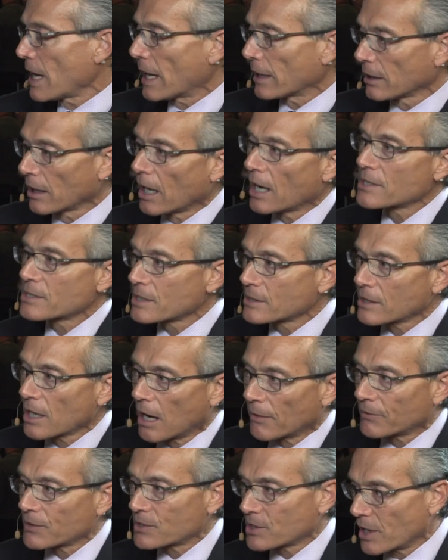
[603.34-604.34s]
catalyzes
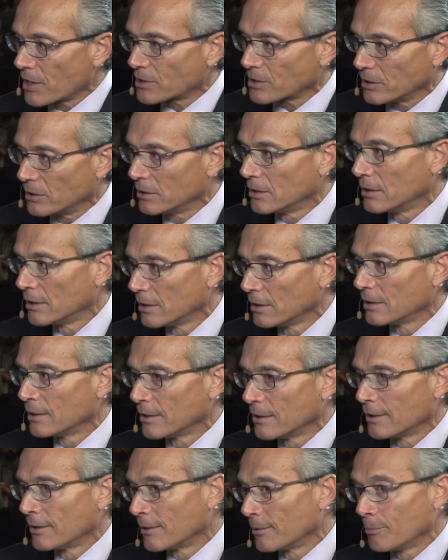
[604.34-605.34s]
conversation.
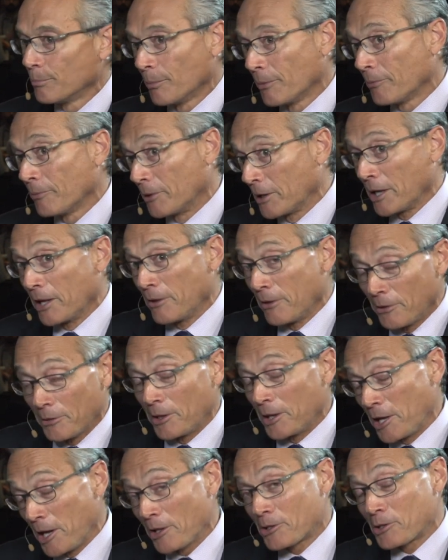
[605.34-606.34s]
Yeah. The,
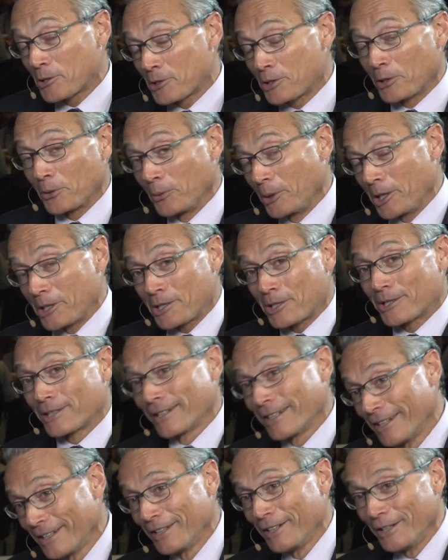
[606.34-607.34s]
the answers to which
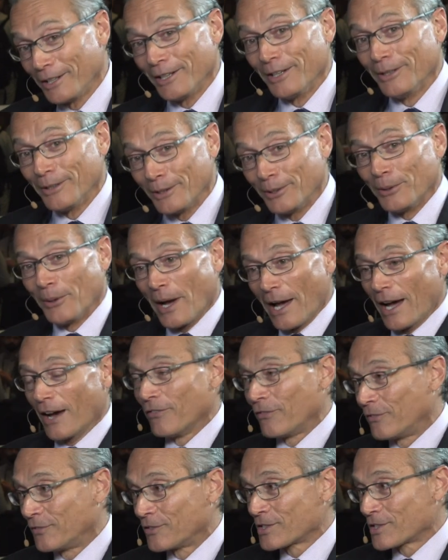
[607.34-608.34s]
you
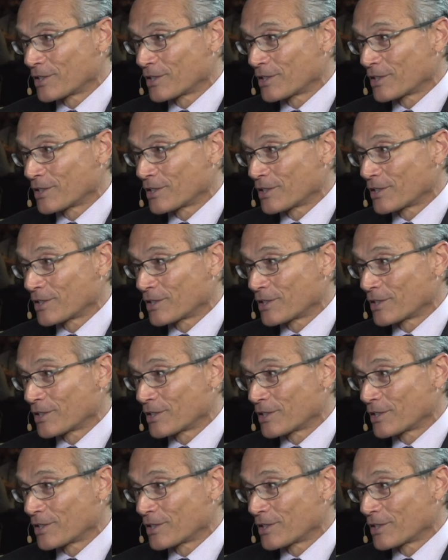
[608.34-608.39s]
have